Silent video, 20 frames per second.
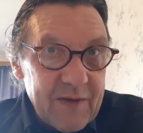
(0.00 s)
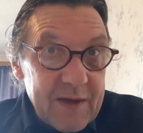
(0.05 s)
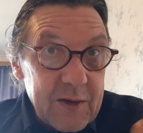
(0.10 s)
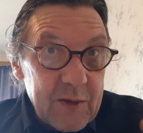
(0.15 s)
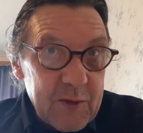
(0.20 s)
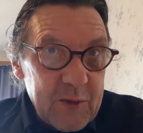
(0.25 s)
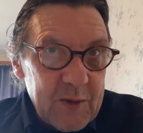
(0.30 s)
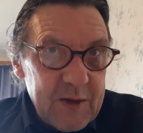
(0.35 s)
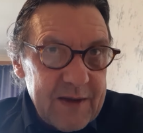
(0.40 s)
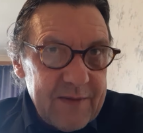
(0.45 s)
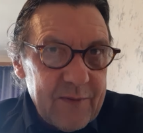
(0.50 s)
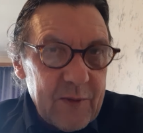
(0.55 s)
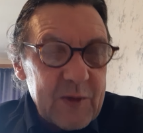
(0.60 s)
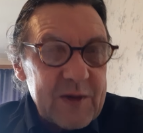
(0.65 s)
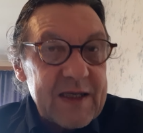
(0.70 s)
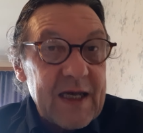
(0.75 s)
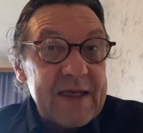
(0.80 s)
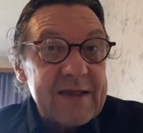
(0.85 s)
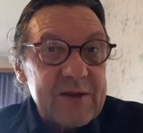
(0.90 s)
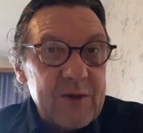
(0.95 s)
and the universe
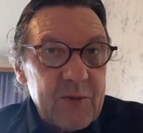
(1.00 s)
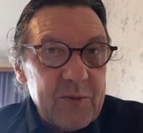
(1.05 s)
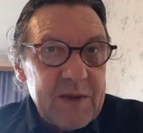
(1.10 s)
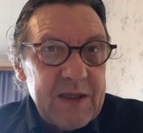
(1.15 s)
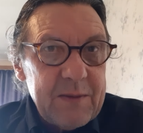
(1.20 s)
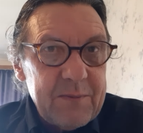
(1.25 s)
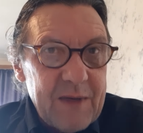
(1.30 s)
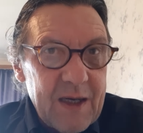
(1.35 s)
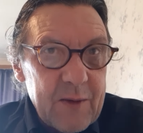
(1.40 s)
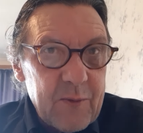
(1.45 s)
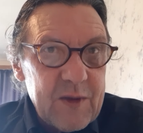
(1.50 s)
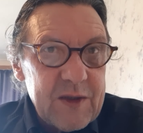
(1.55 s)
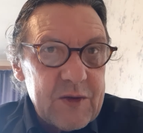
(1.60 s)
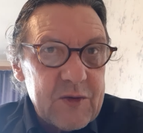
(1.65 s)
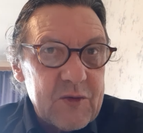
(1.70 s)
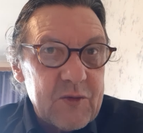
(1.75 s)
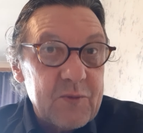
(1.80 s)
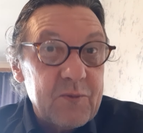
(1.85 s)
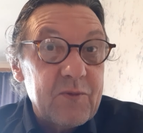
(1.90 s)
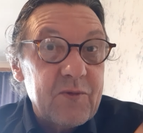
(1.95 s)
has the mean by
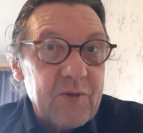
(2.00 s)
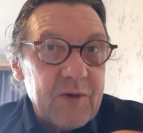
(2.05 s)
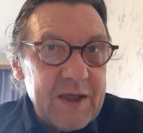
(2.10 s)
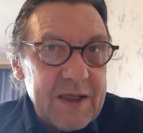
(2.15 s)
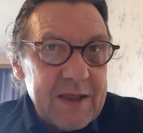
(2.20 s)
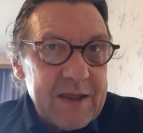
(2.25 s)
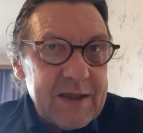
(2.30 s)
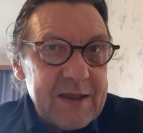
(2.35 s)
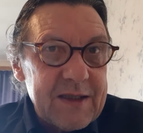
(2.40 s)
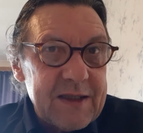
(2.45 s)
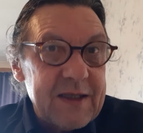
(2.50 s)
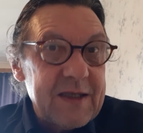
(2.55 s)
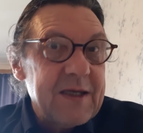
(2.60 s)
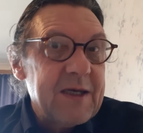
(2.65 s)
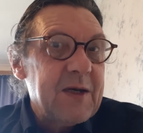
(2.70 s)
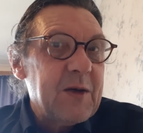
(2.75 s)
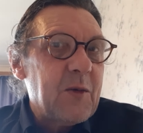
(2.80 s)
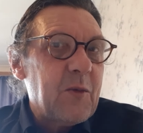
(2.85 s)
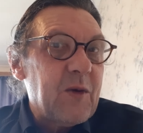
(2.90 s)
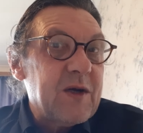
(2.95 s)
which to bring it,
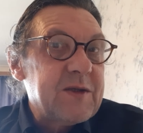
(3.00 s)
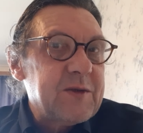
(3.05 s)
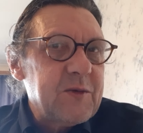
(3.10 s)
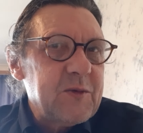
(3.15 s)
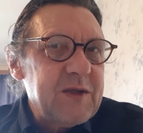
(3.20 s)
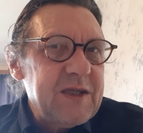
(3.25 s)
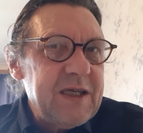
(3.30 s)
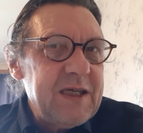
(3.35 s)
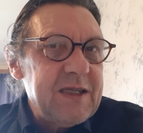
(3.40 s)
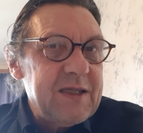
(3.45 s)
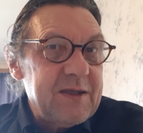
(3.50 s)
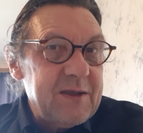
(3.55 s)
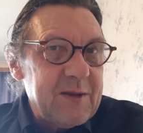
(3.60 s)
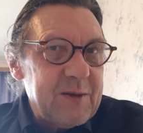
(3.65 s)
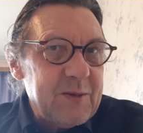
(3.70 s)
what you need